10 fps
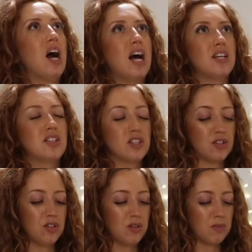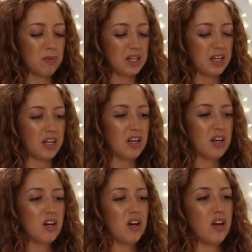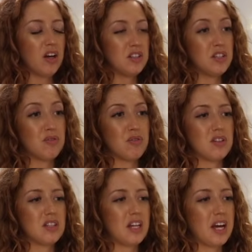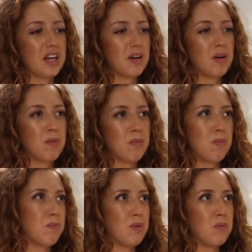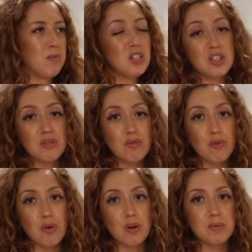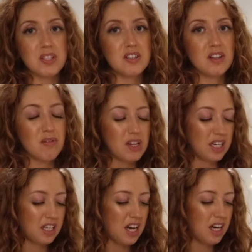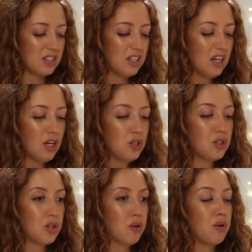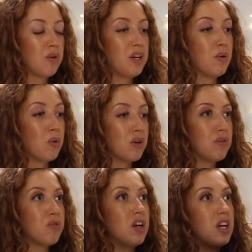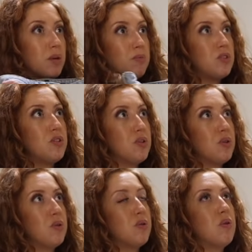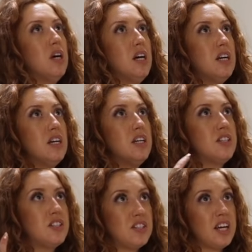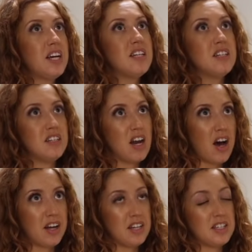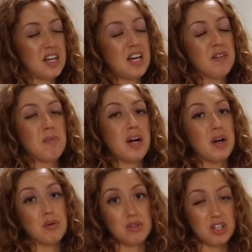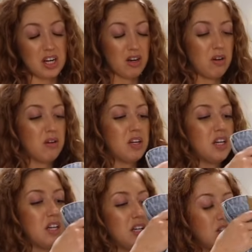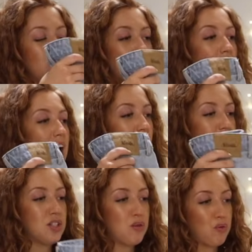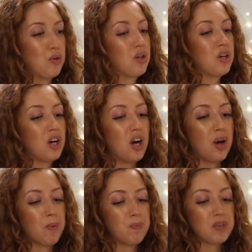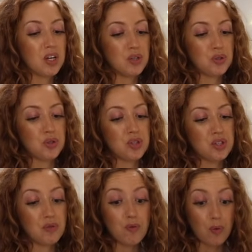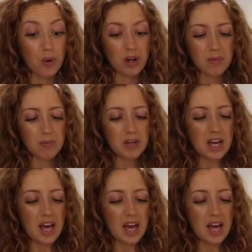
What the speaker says: ask so many different like permission forms and stuff like that. So in order for him to stay the night at my hotel, he needs to ask for a certain form.